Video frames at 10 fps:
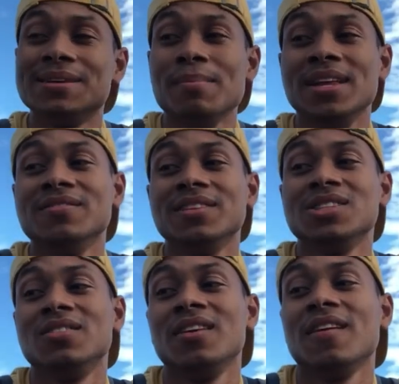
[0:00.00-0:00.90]
to mean
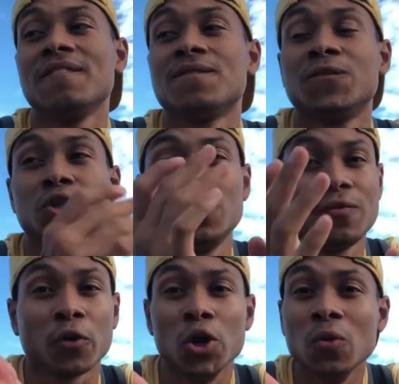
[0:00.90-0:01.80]

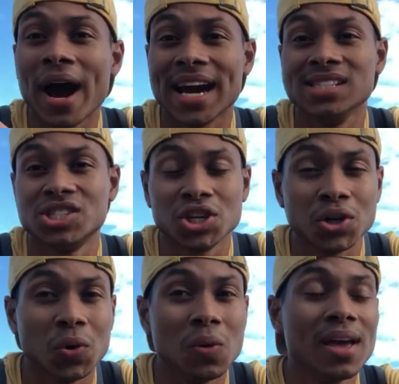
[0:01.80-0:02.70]
for you guys
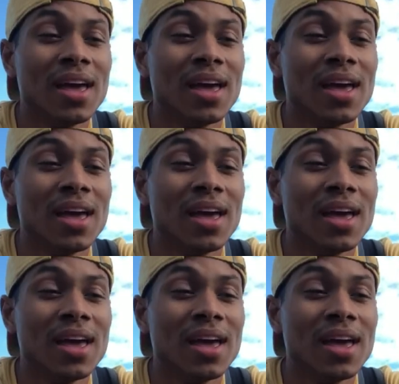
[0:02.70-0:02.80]
too.